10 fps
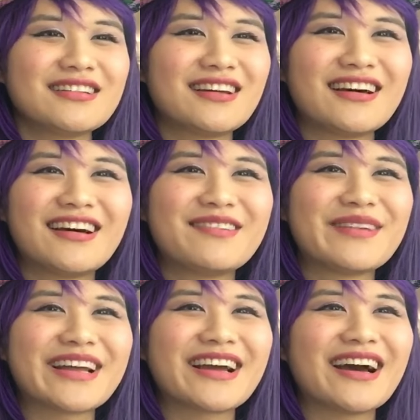Oh
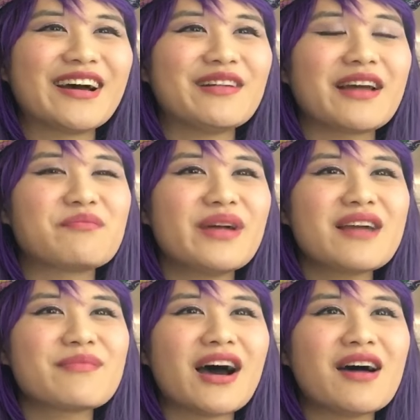my god, like
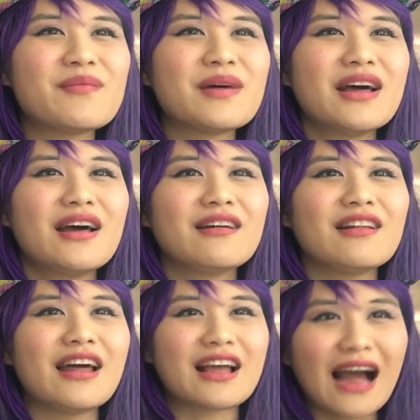Big Mom,
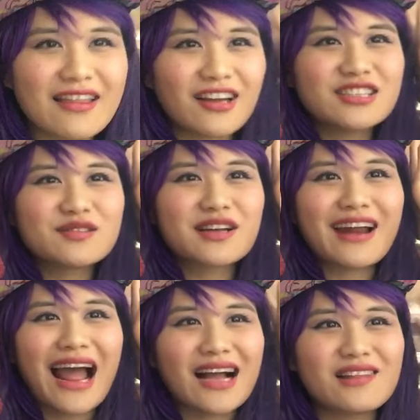like I thought she was
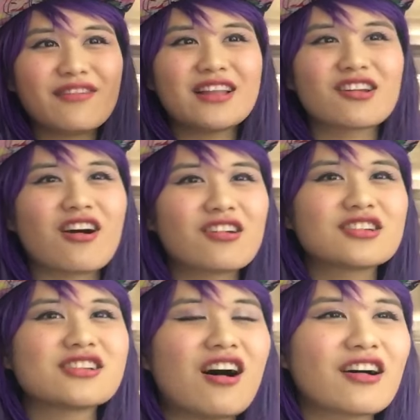gonna activate the
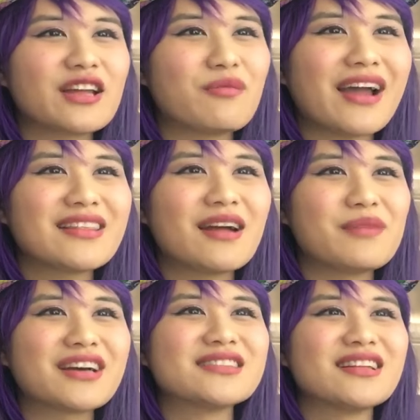Conqueror's Haki right there
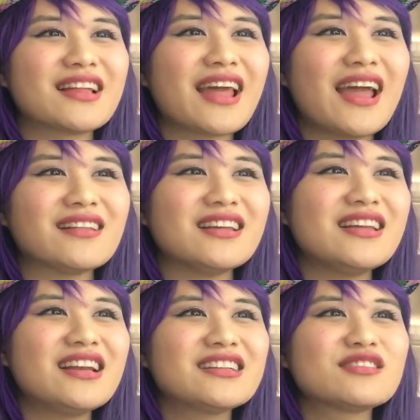because of the cake, the
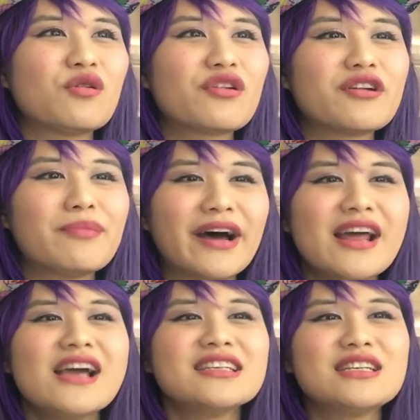eating disorder, but
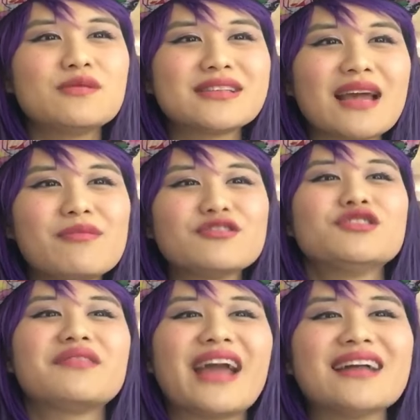she was able
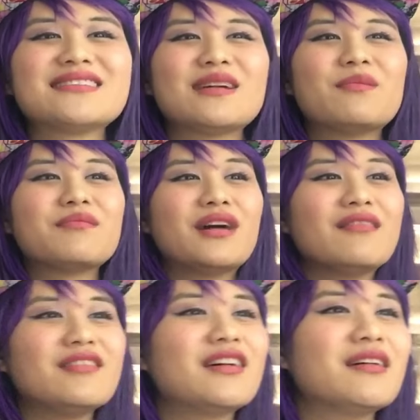to get some
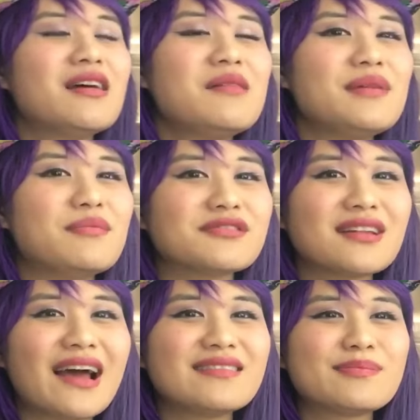of the people's
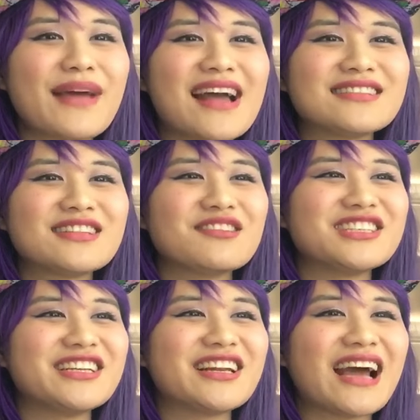lifespan, so
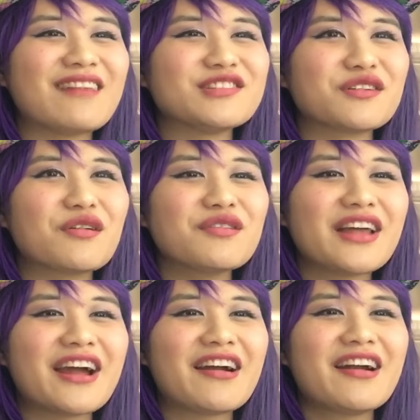she didn't have to go
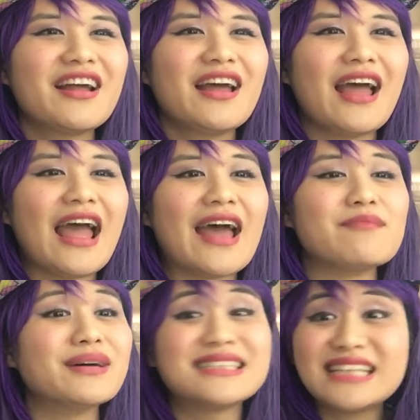there.
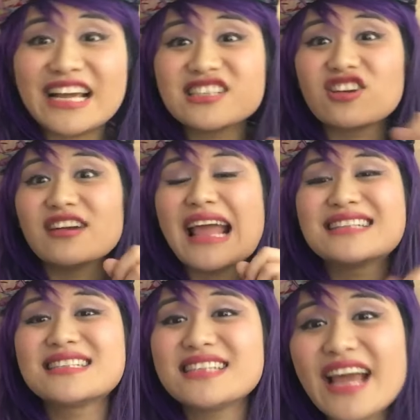But Caesar,
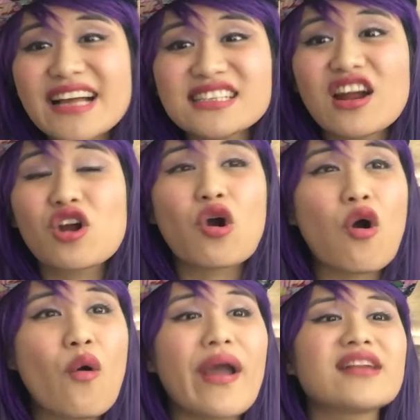is Caesar
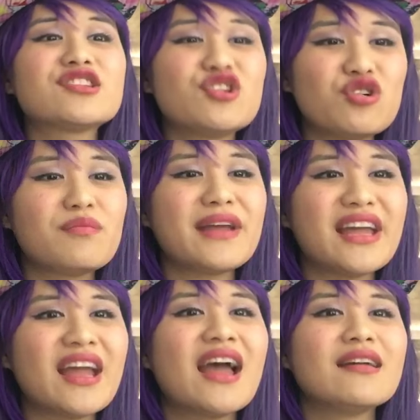going to
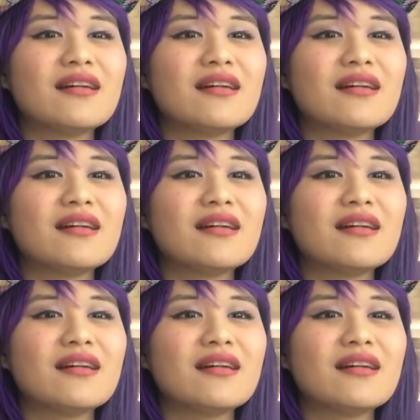be